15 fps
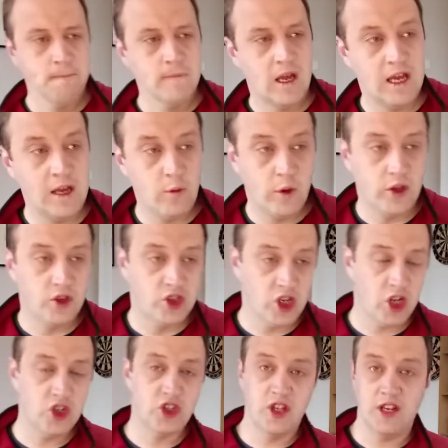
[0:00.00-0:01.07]
He will
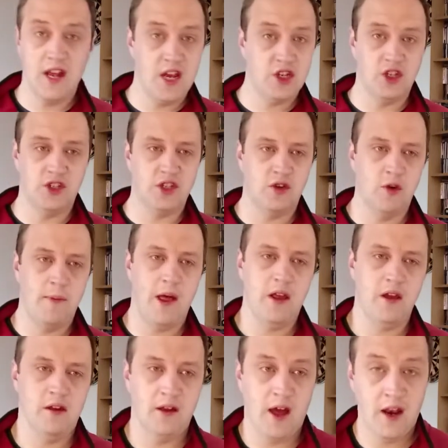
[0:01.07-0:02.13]
judge the nations in
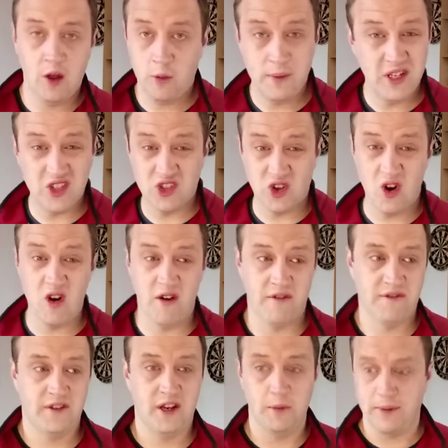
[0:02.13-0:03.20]
rebellion, and it'll be
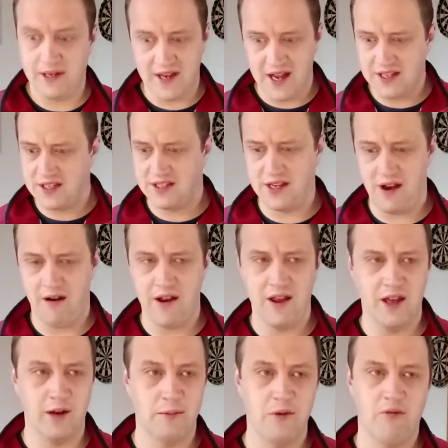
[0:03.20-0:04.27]
deserved, it'll be necessary,
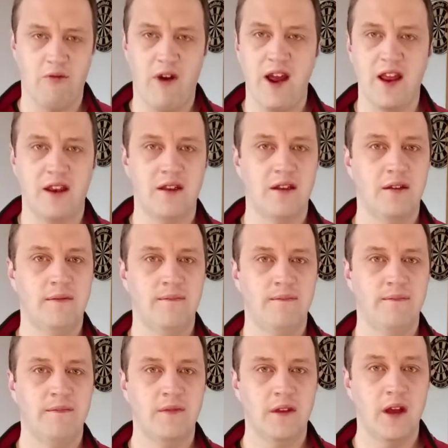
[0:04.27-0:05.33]
it'll be right,
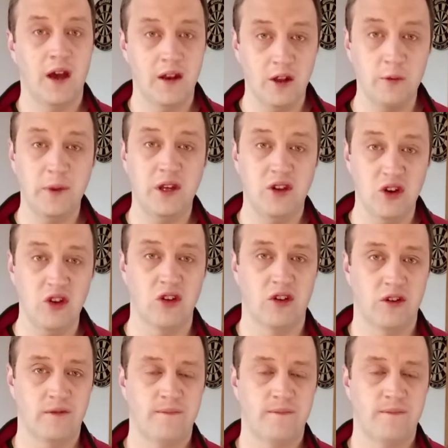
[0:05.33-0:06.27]
and it'll be good.